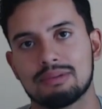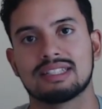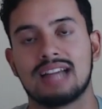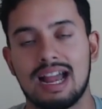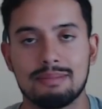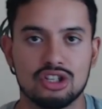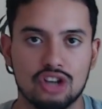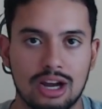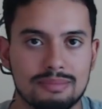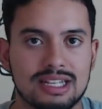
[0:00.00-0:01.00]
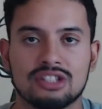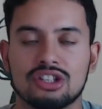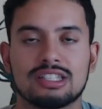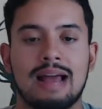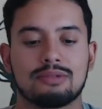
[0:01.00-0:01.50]
to time his jumps, is
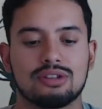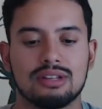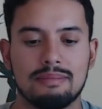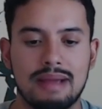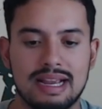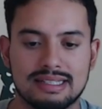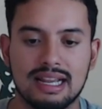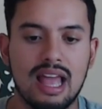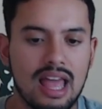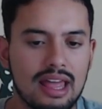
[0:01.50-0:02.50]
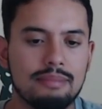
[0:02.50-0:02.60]
just absolutely amazing. I